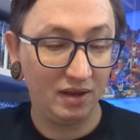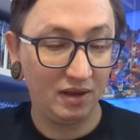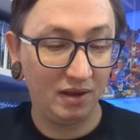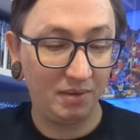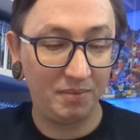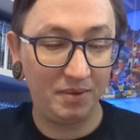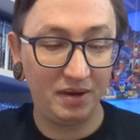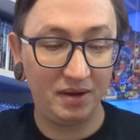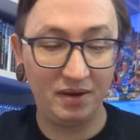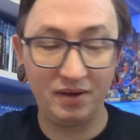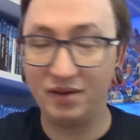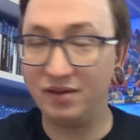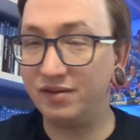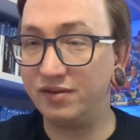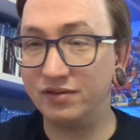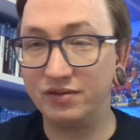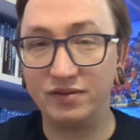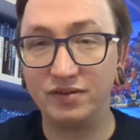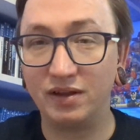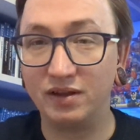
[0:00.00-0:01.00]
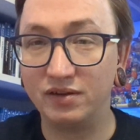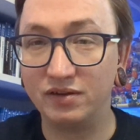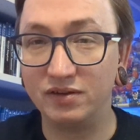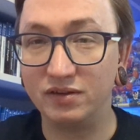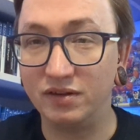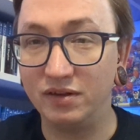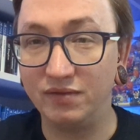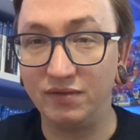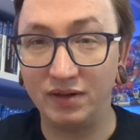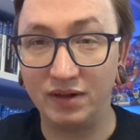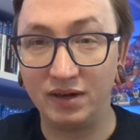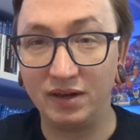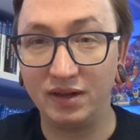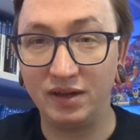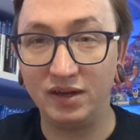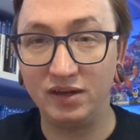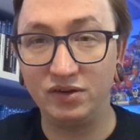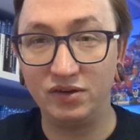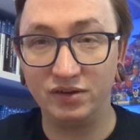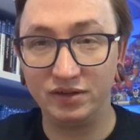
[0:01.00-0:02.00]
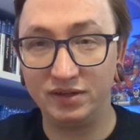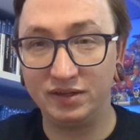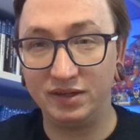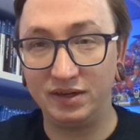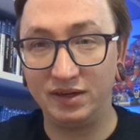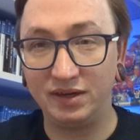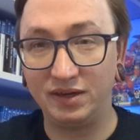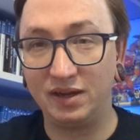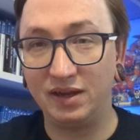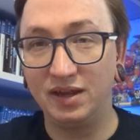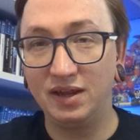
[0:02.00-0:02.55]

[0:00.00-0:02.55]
I mean, I just love a clicky joystick,